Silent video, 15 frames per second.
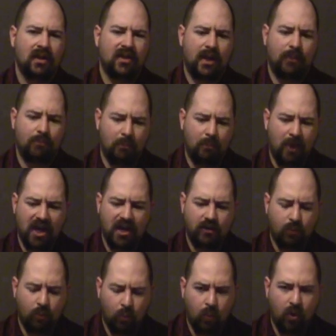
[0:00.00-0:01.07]
that might
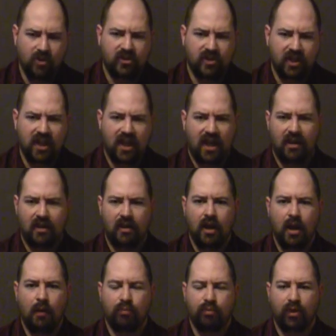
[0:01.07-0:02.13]
once again
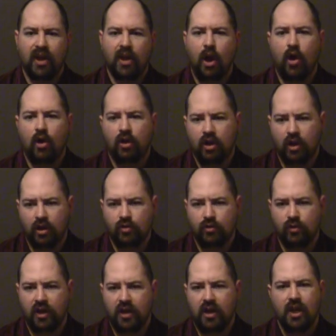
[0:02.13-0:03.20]
bring our
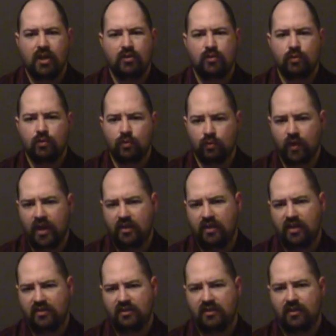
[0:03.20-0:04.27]
country to
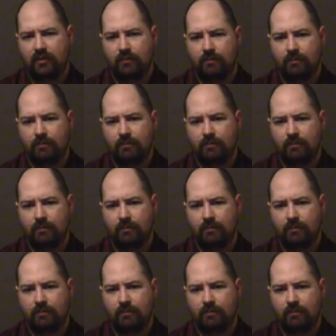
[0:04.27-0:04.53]
greatness.